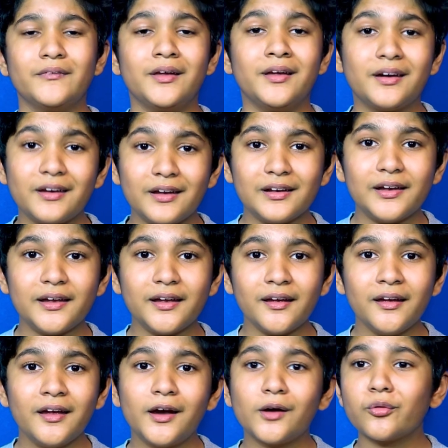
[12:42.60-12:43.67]

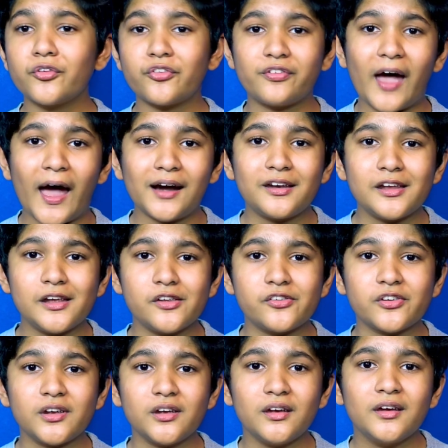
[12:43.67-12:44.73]
Really? It was that
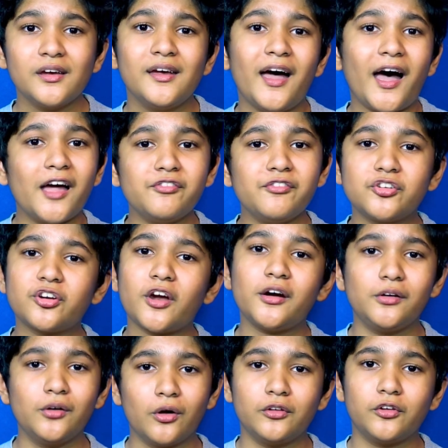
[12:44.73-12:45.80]
easy? I wish I had
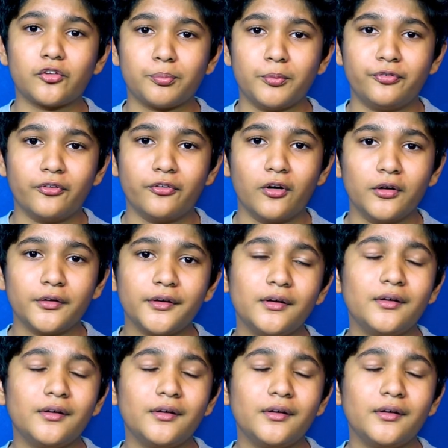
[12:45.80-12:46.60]
known this before.